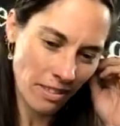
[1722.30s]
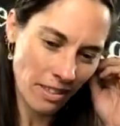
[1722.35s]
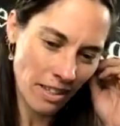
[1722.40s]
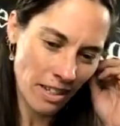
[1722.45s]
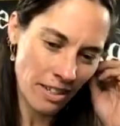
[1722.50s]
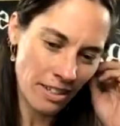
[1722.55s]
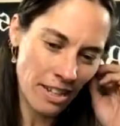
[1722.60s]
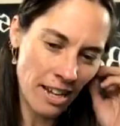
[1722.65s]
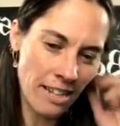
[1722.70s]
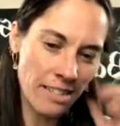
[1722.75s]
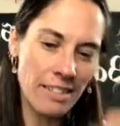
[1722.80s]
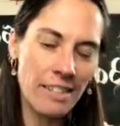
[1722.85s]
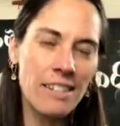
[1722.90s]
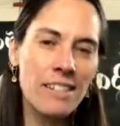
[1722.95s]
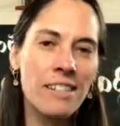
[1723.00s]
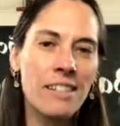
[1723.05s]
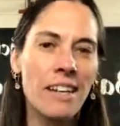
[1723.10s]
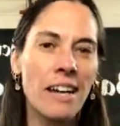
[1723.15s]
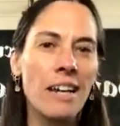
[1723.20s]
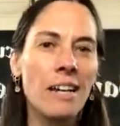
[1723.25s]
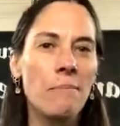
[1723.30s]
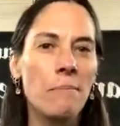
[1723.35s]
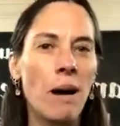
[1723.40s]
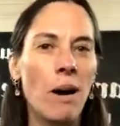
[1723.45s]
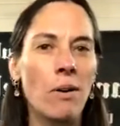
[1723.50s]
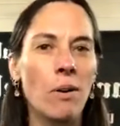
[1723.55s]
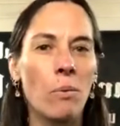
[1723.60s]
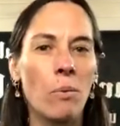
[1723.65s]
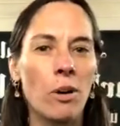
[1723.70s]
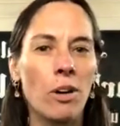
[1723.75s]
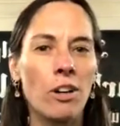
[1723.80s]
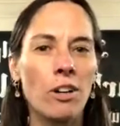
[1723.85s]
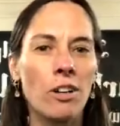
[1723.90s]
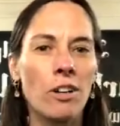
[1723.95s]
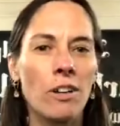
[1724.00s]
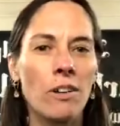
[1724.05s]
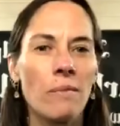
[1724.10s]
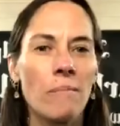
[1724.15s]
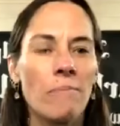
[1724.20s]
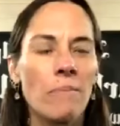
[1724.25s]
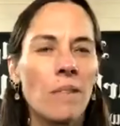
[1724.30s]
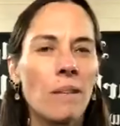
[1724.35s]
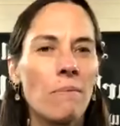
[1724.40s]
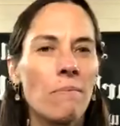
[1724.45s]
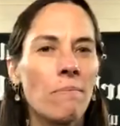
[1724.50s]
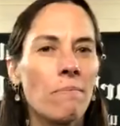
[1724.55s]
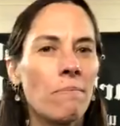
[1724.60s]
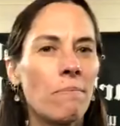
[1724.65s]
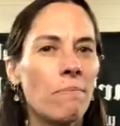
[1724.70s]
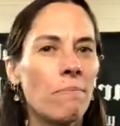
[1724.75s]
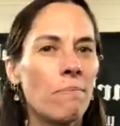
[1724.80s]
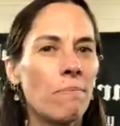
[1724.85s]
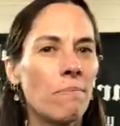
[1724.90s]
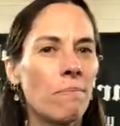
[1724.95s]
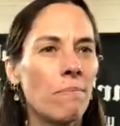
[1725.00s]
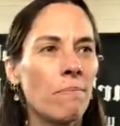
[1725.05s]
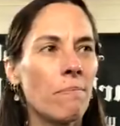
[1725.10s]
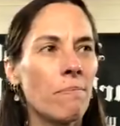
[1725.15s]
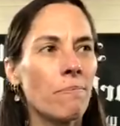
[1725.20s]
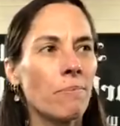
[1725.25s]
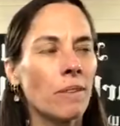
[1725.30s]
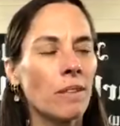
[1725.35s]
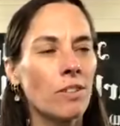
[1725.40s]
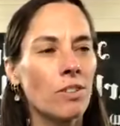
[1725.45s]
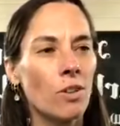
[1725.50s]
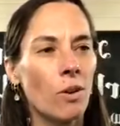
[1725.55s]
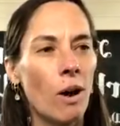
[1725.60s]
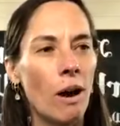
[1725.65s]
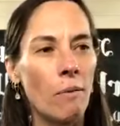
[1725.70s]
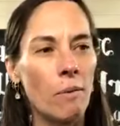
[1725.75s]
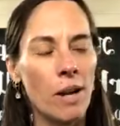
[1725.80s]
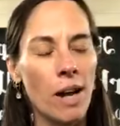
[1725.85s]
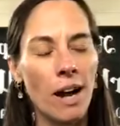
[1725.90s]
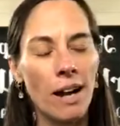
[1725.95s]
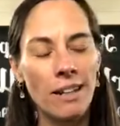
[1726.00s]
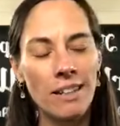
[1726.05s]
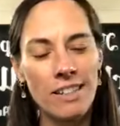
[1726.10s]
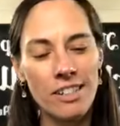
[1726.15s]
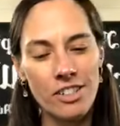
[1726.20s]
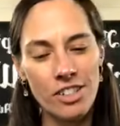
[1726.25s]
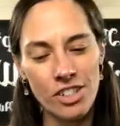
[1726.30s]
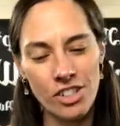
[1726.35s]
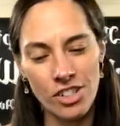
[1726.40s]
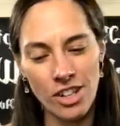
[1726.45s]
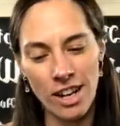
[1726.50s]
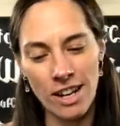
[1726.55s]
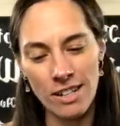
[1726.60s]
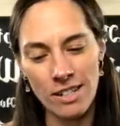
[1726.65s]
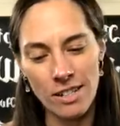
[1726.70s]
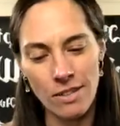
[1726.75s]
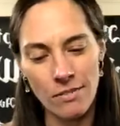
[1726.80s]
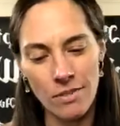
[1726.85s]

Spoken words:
It takes an insane amount of work. So I would highly suggest,